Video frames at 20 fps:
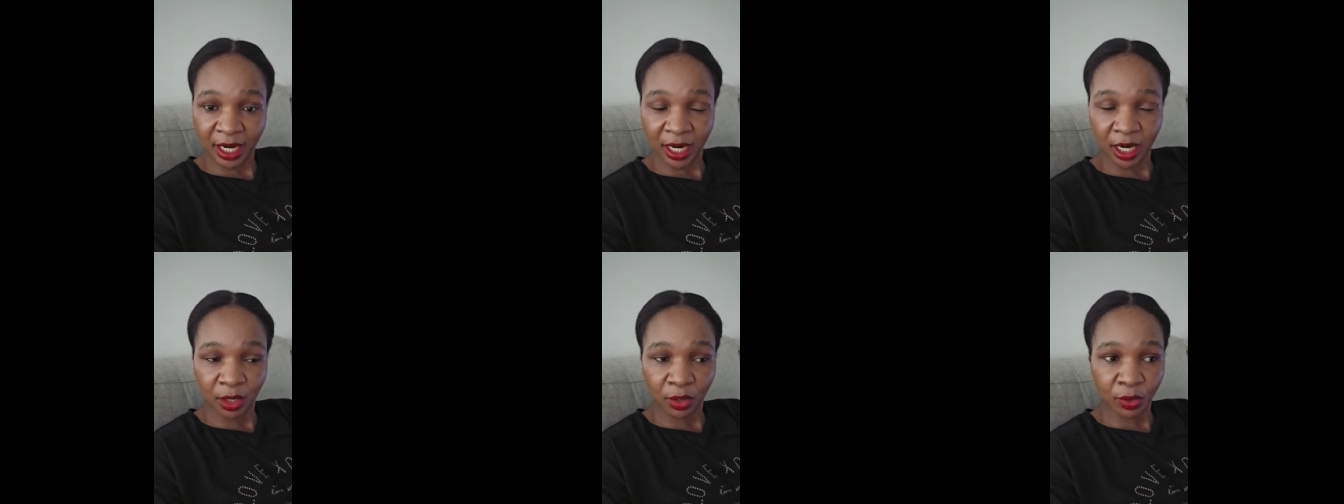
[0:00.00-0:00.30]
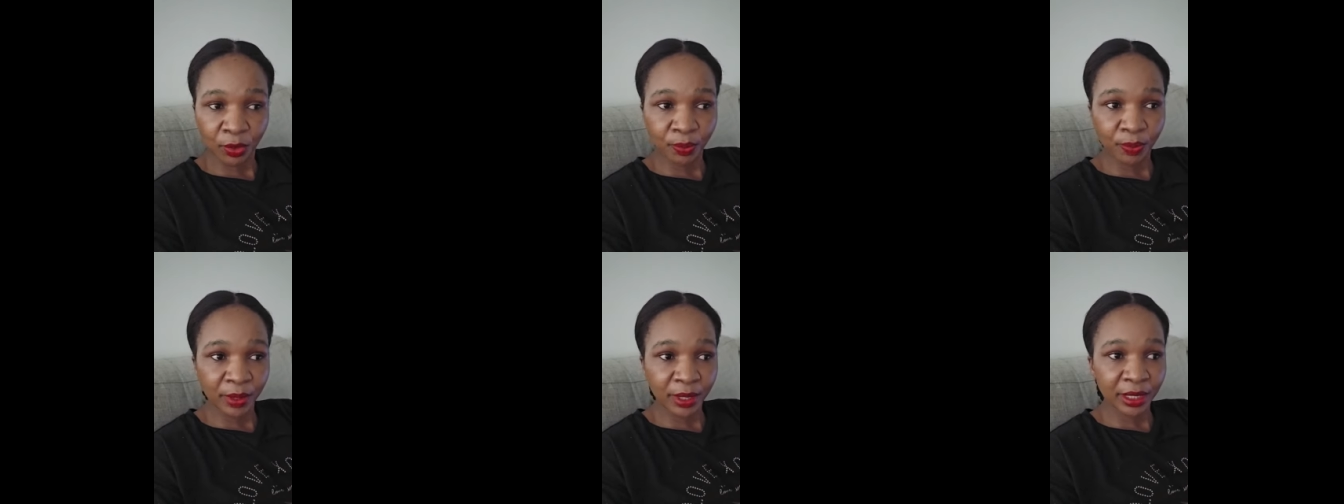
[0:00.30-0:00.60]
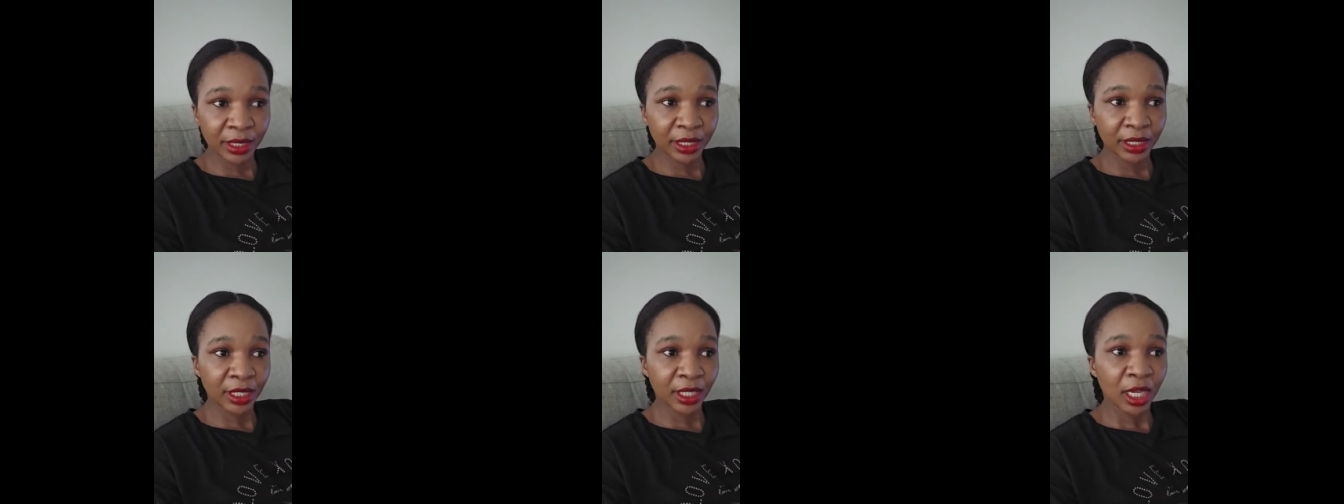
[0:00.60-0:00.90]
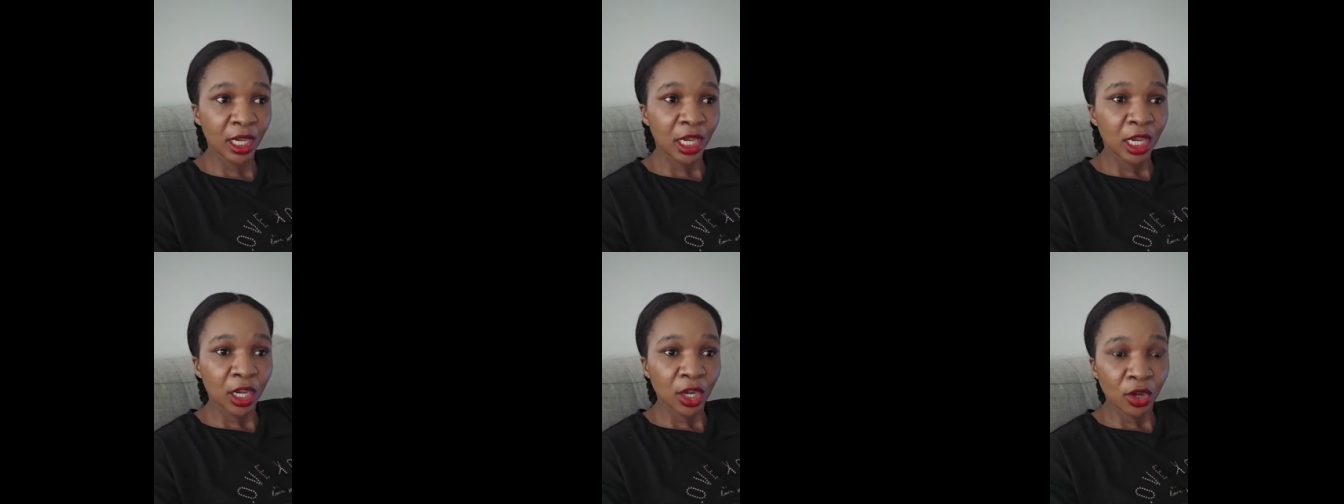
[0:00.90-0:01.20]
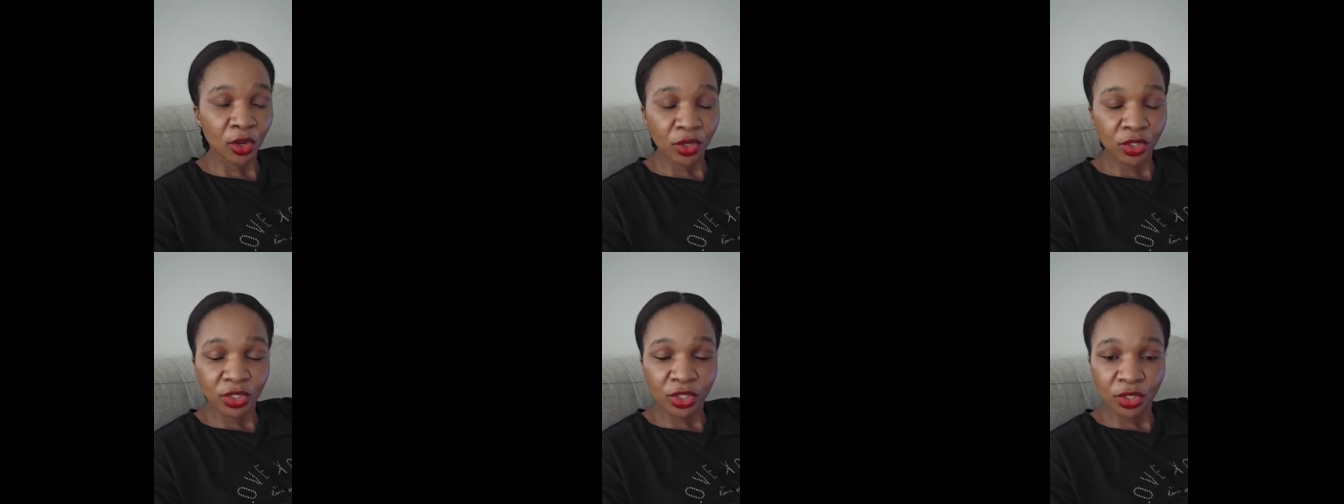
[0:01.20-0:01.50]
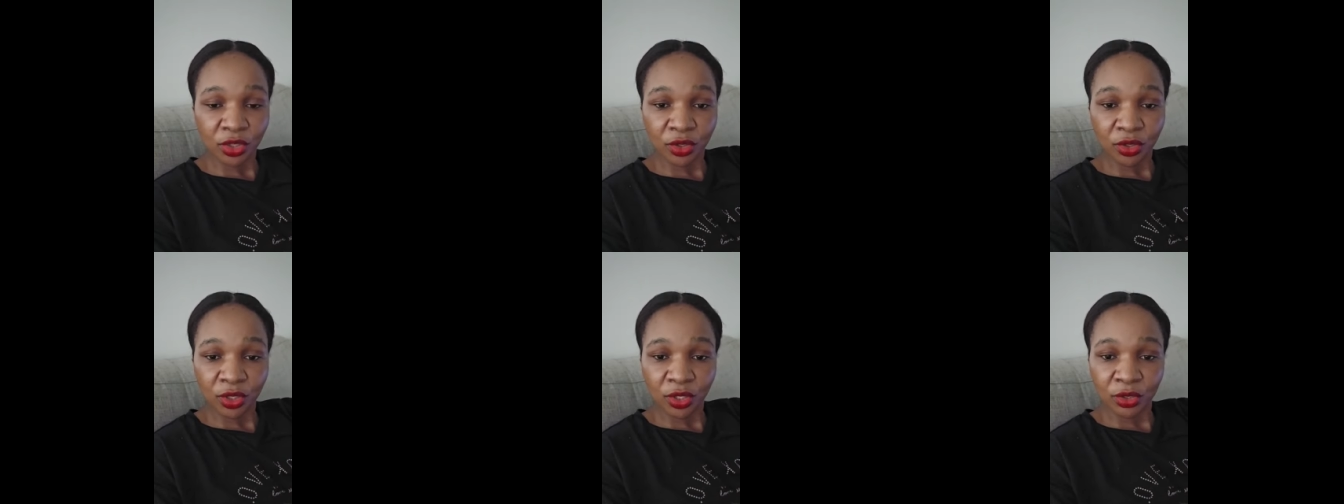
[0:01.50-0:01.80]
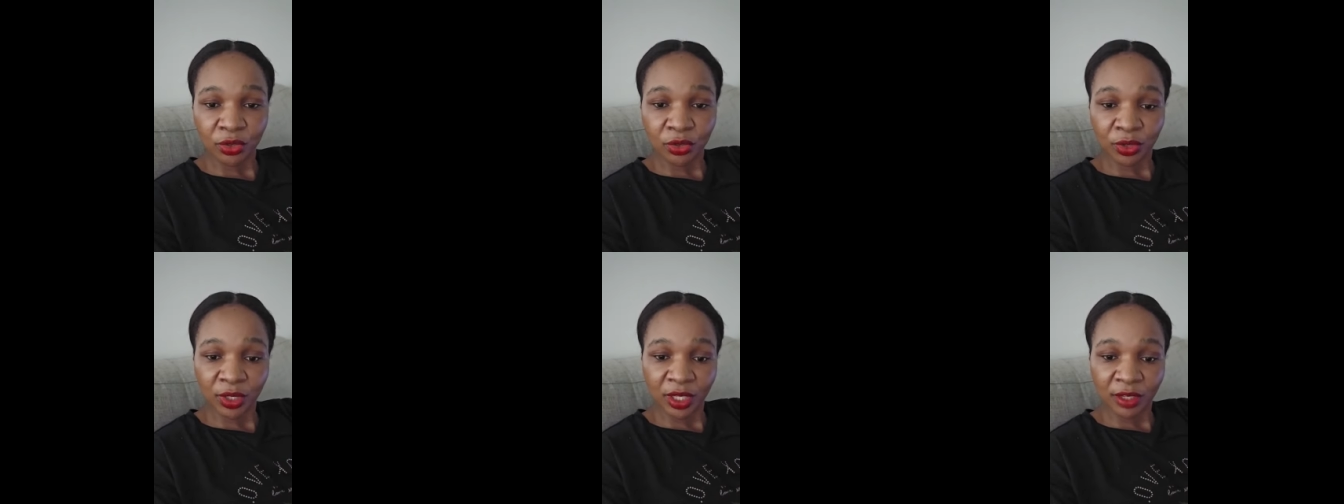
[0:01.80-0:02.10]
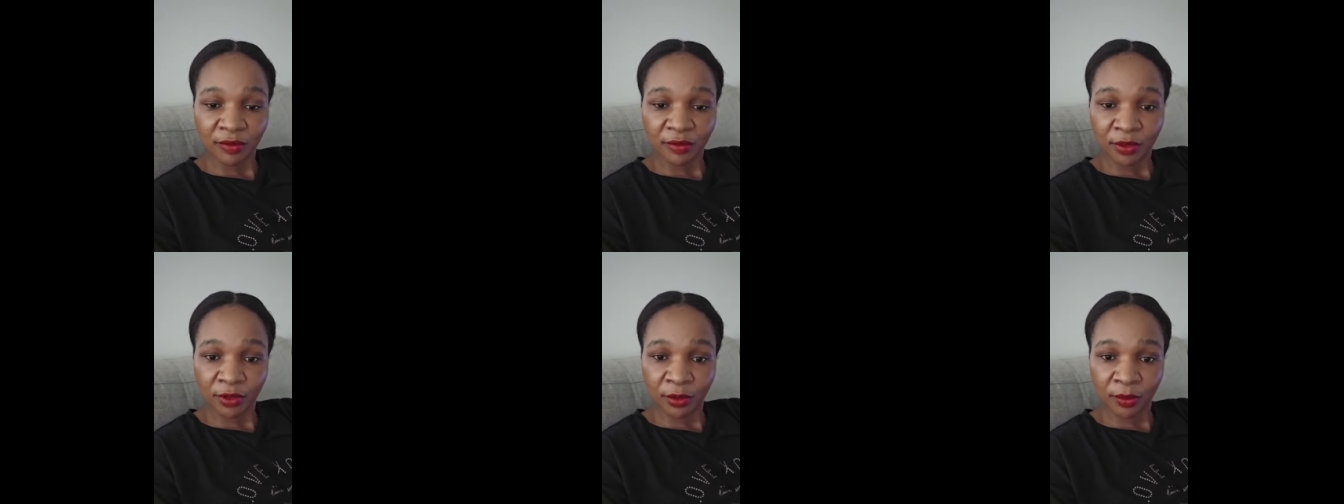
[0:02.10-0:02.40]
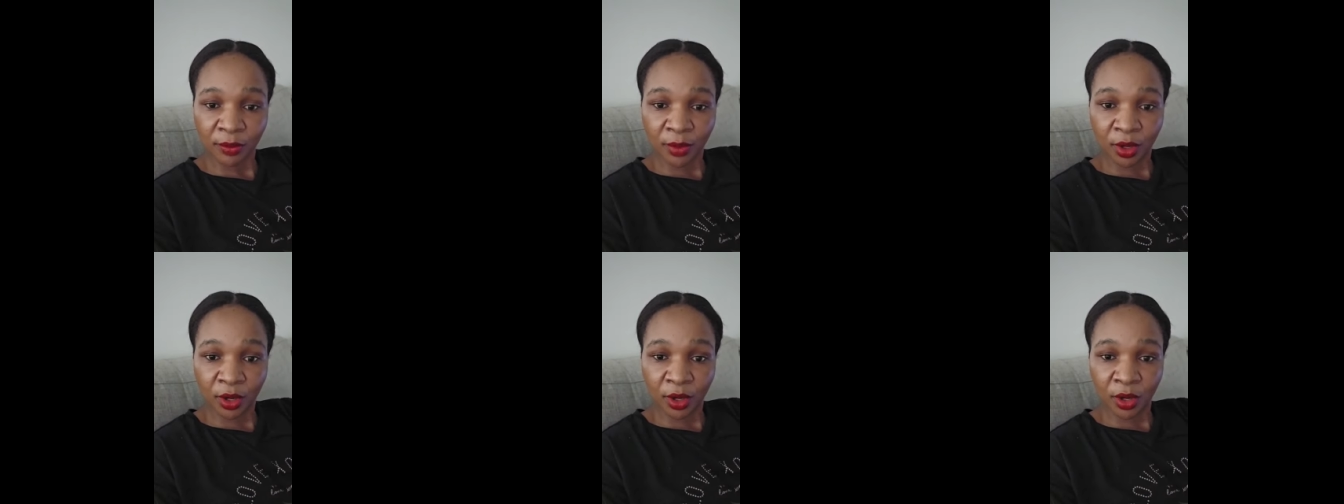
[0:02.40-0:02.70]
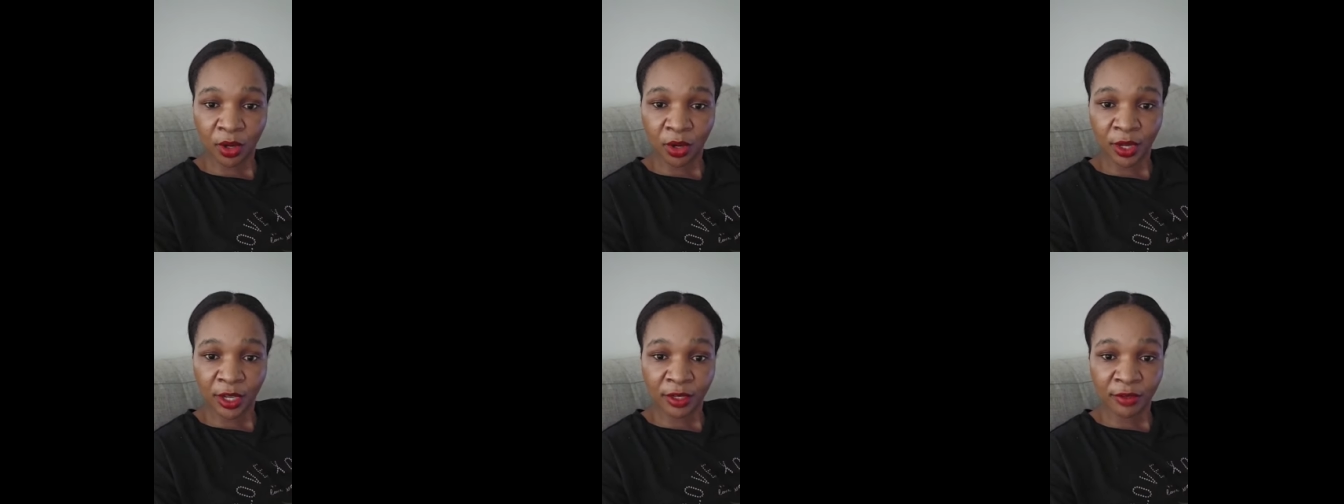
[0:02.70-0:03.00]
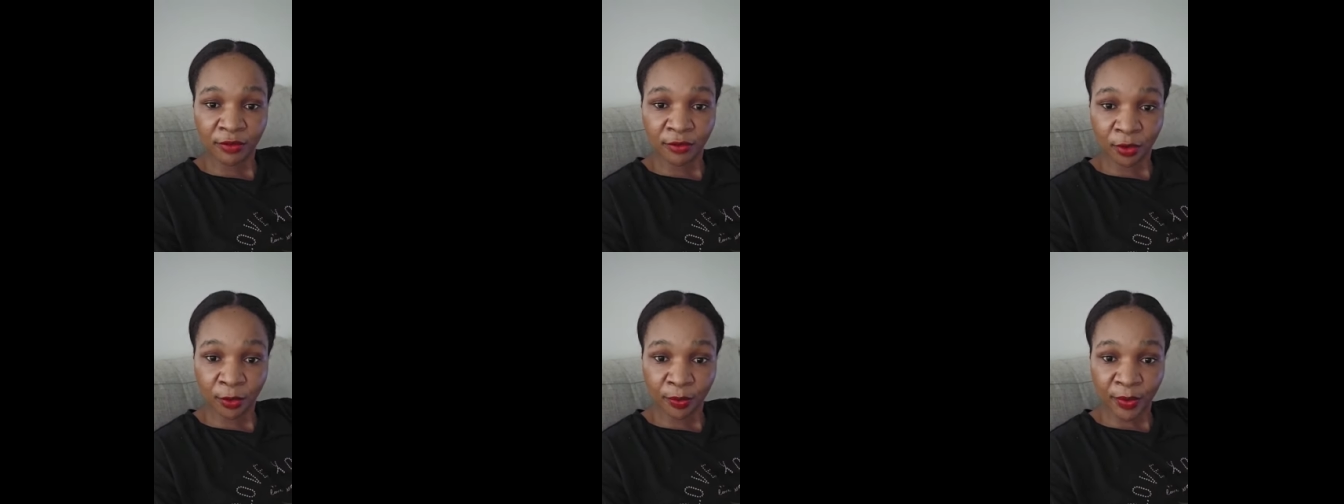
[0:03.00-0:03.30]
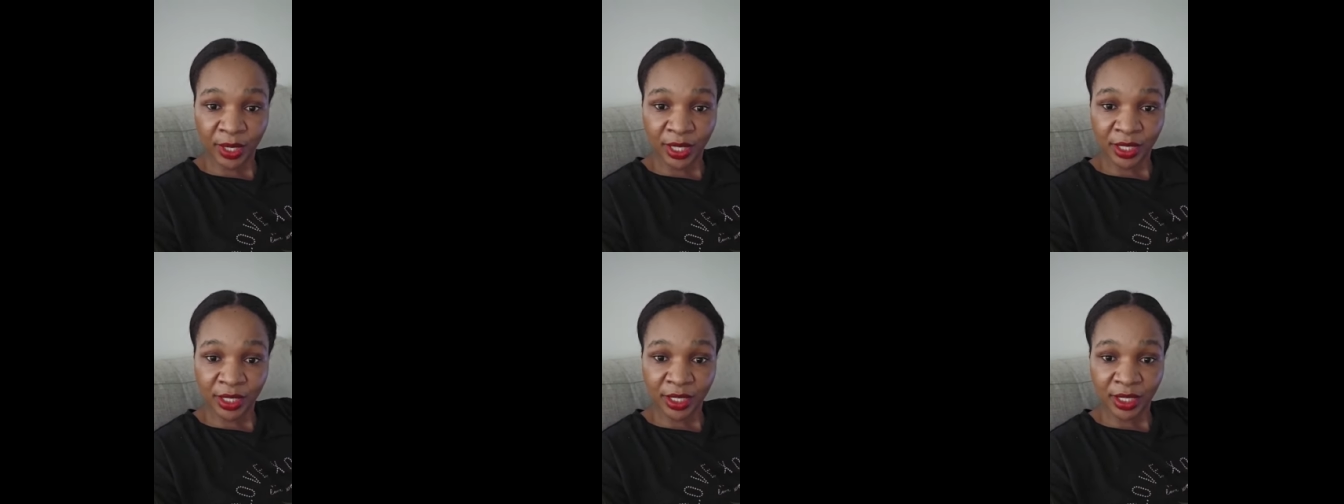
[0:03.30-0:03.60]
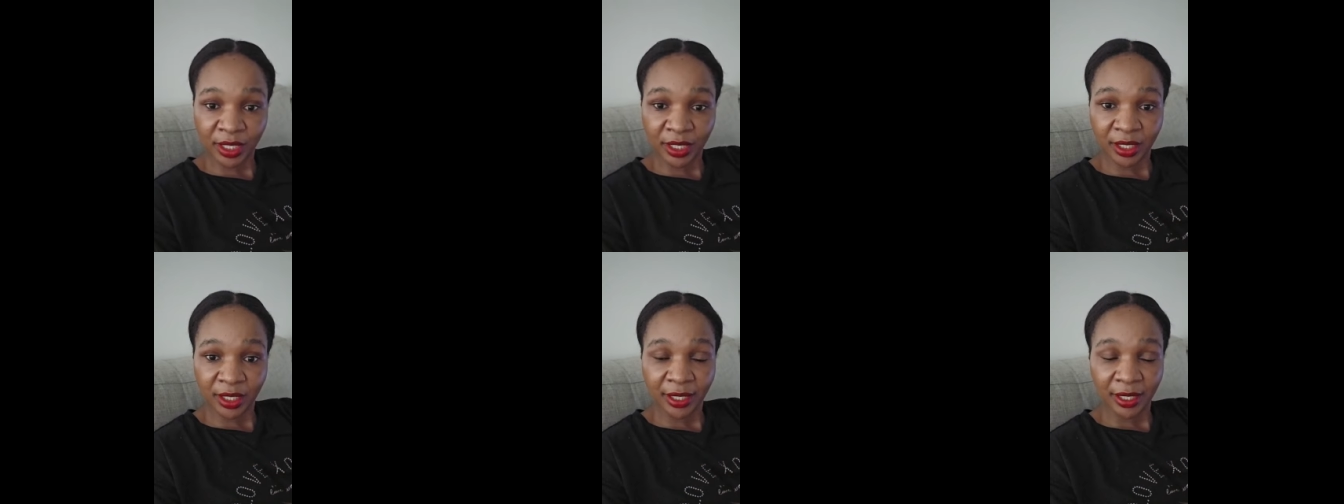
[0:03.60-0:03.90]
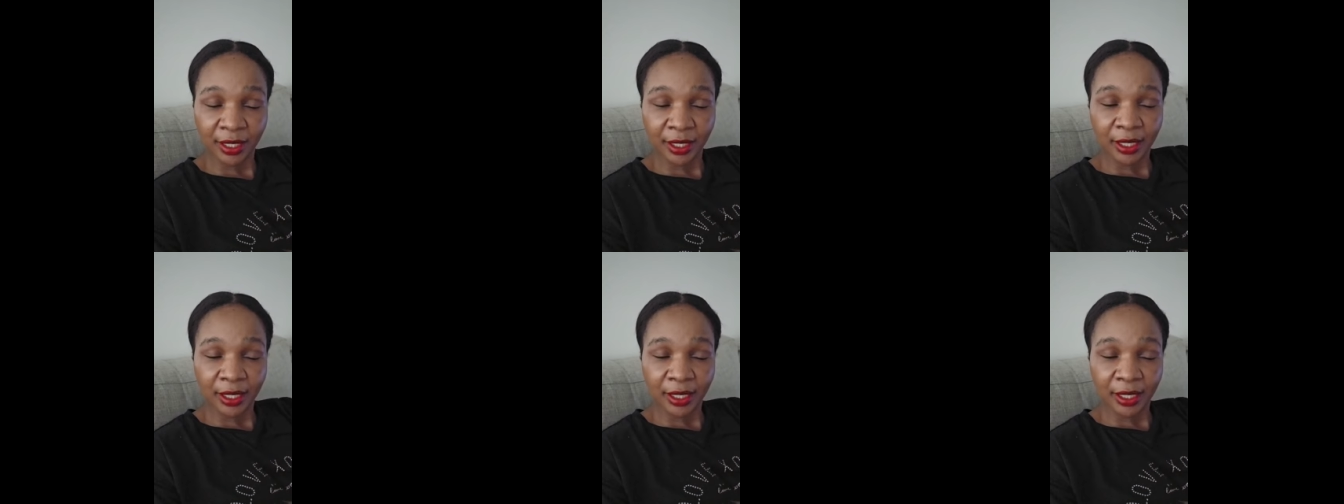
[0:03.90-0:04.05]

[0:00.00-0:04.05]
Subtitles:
I'll be continuing to give you more information.